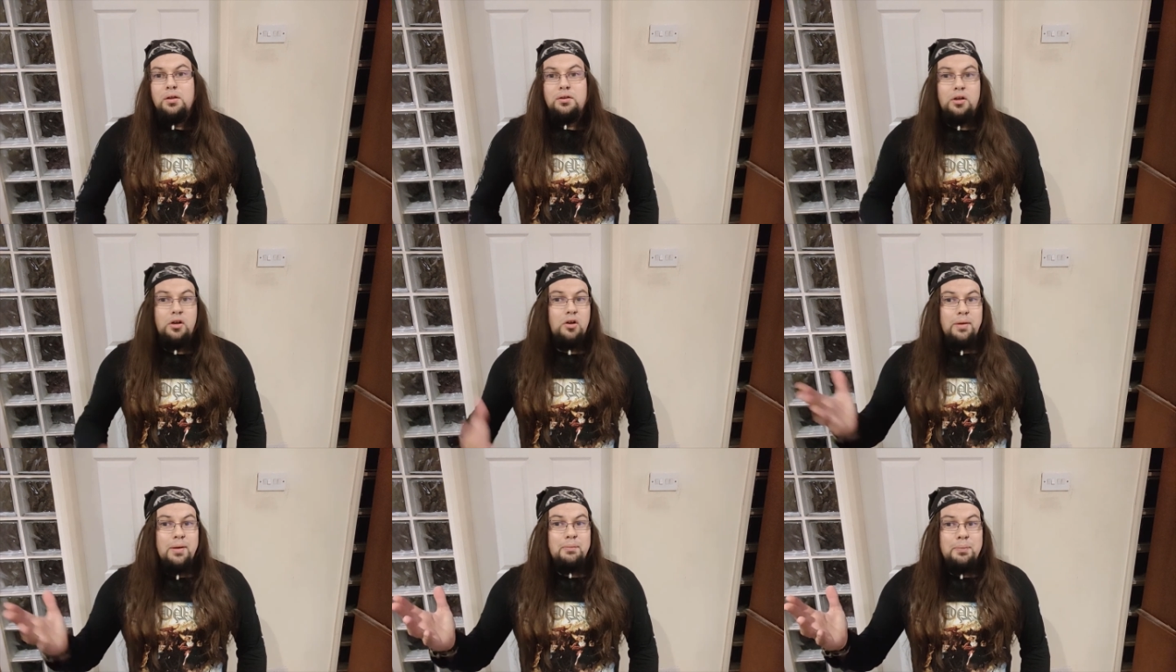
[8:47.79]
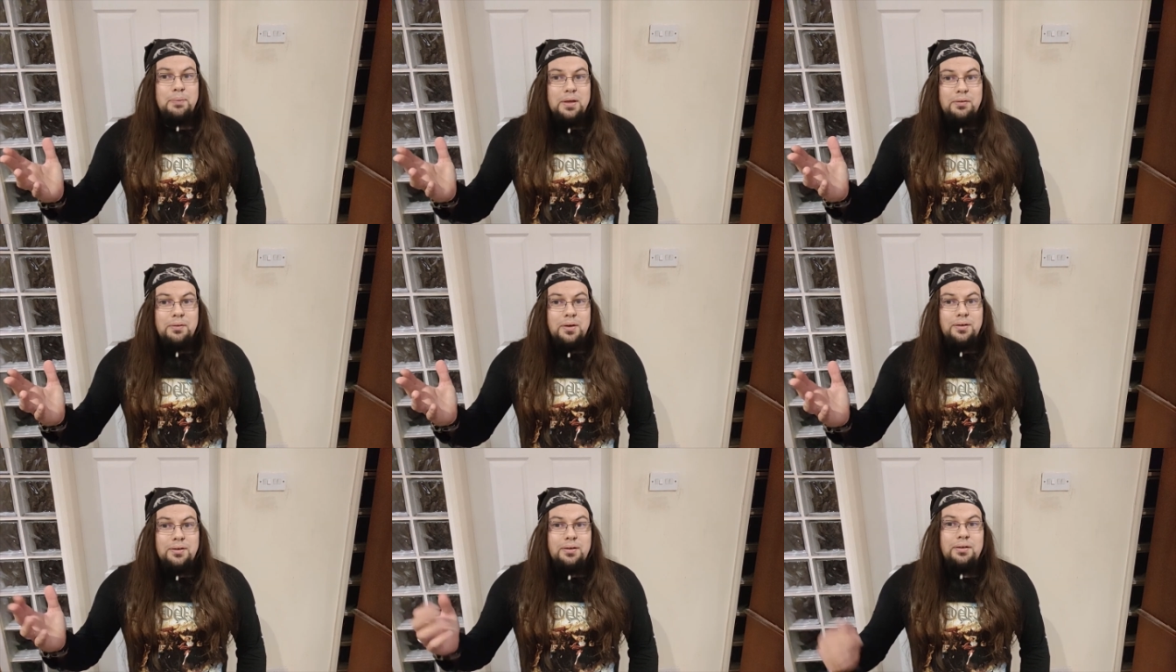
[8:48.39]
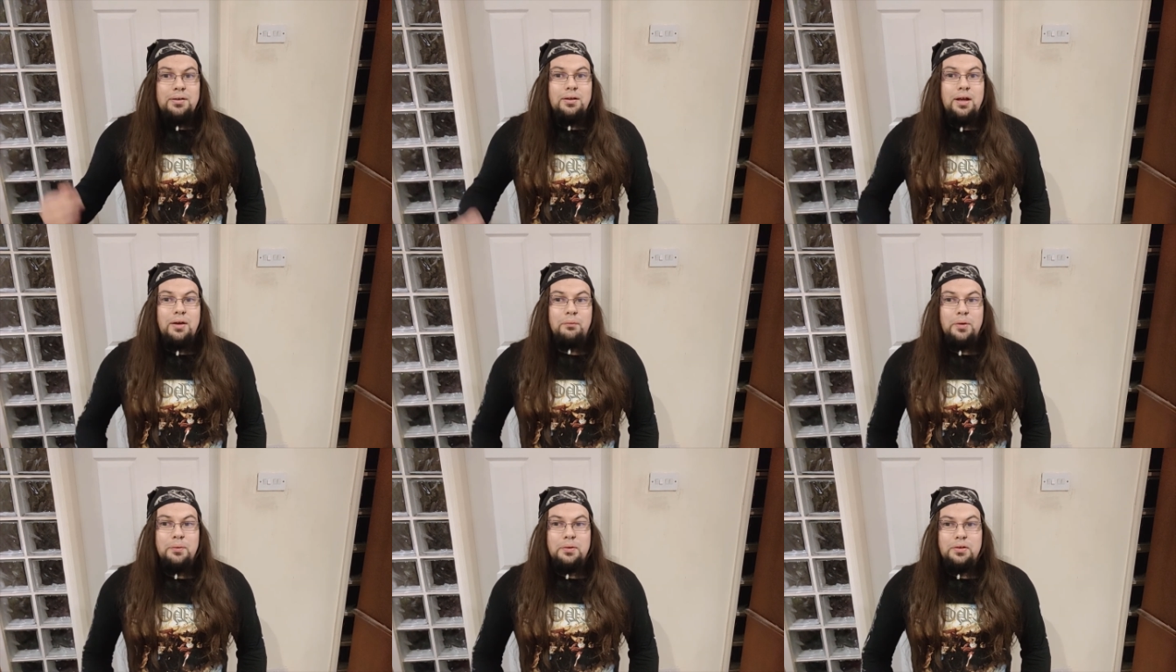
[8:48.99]
Do you remember P-Rock,
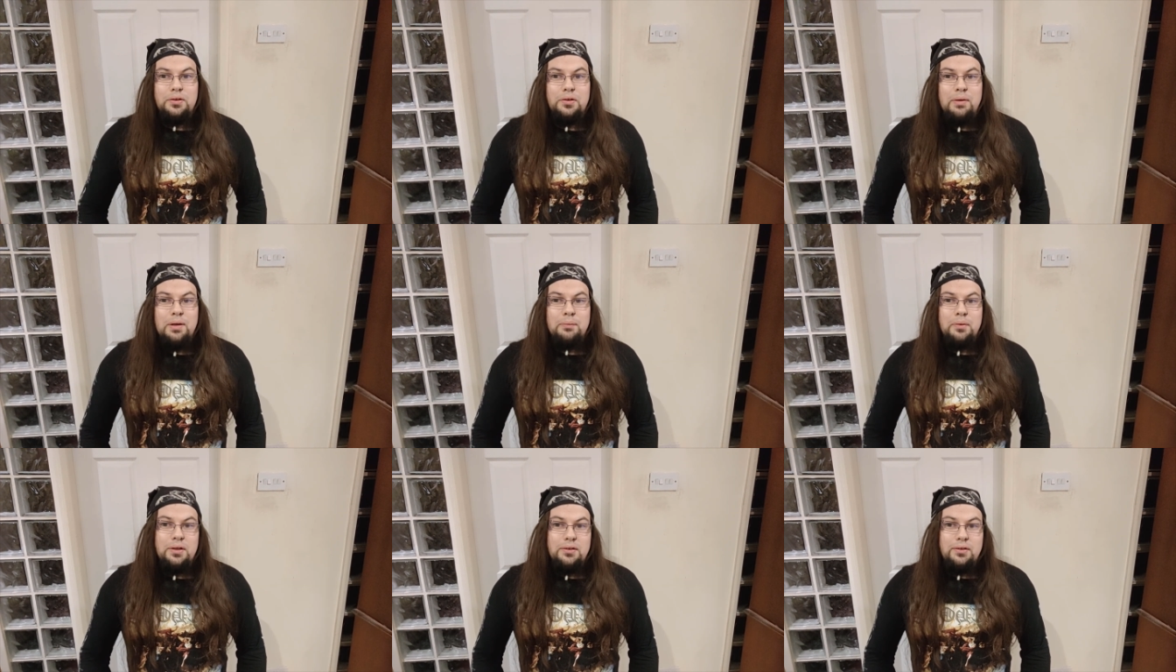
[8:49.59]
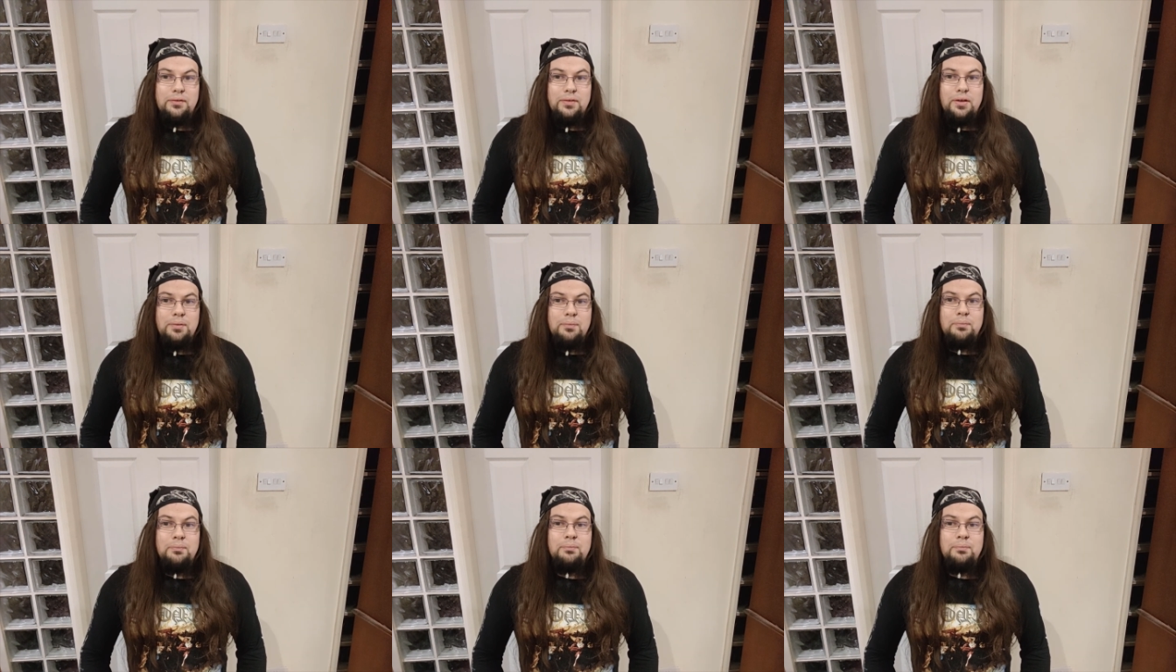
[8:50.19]
and what was your memories of it?